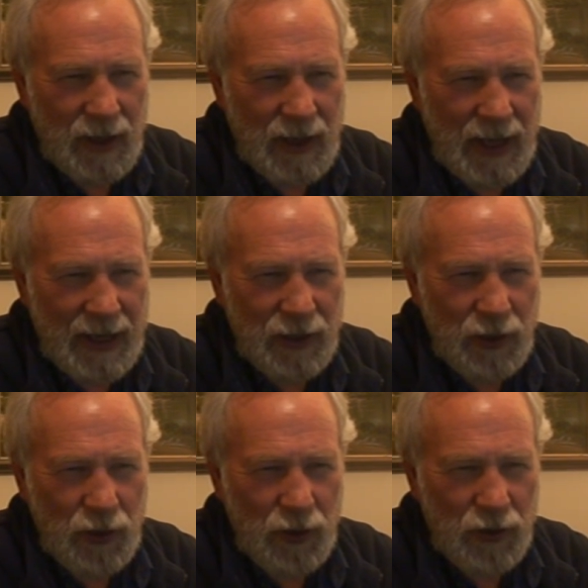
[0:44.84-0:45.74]
how can
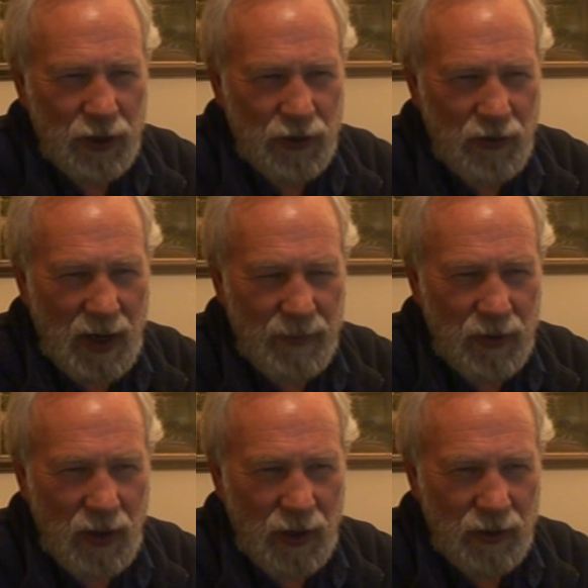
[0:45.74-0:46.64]
you describe
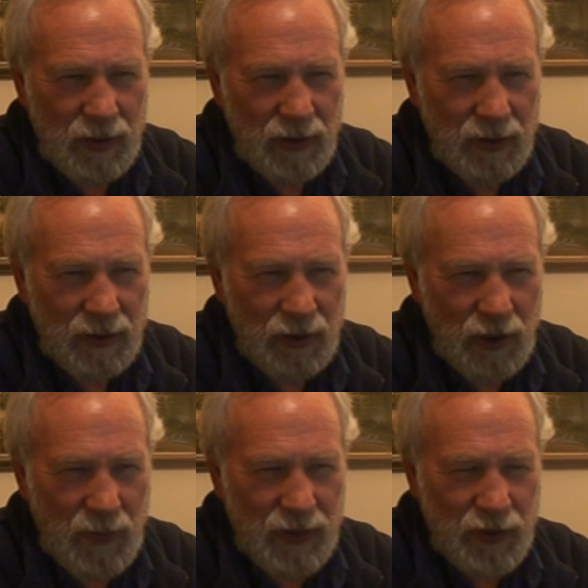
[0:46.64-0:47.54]
God
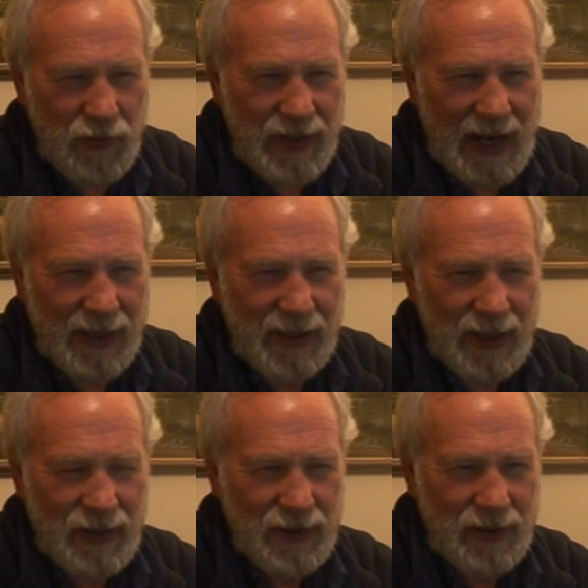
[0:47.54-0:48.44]
who has created
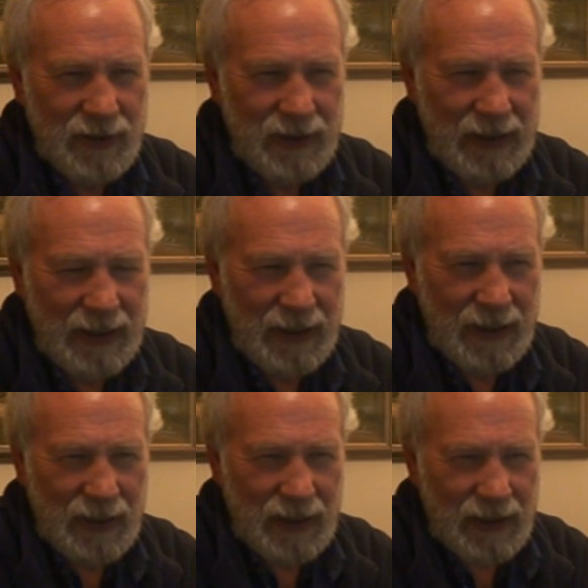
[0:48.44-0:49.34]
us
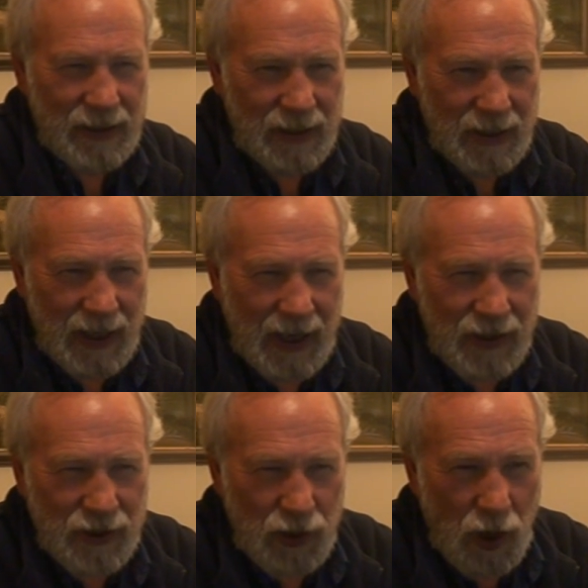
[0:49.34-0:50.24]

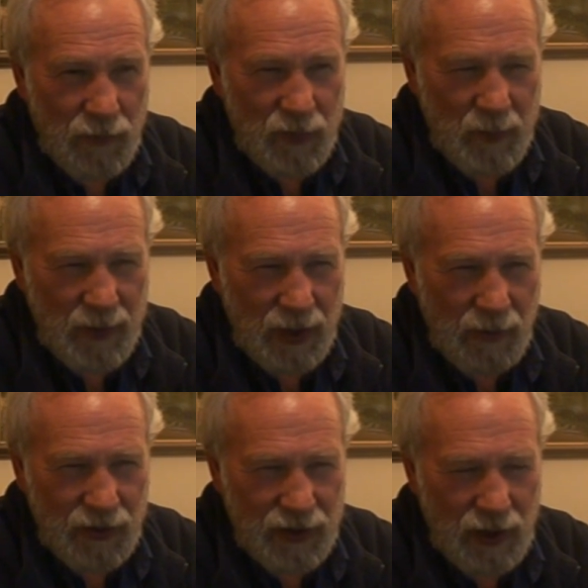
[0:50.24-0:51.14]
as the offspring
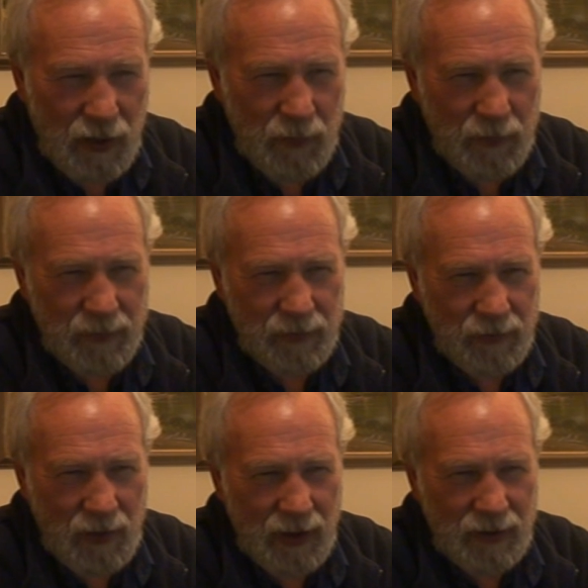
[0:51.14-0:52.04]
of itself,
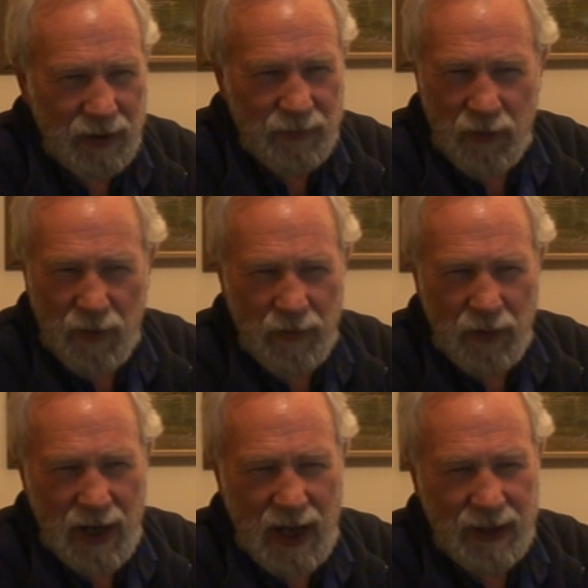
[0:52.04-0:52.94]
right? It's very,
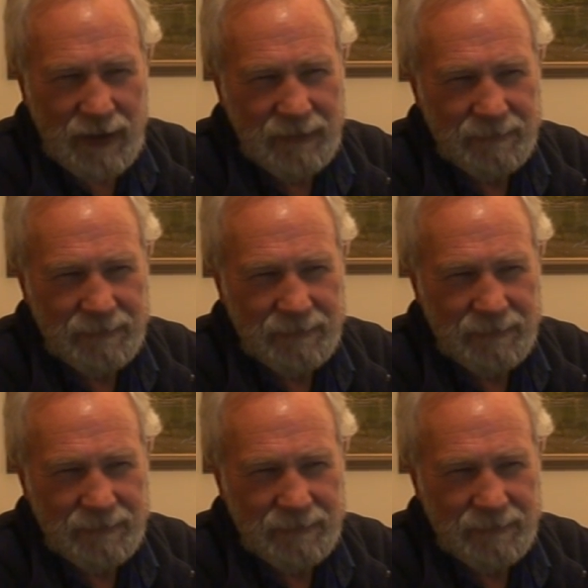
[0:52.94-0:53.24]
very hard.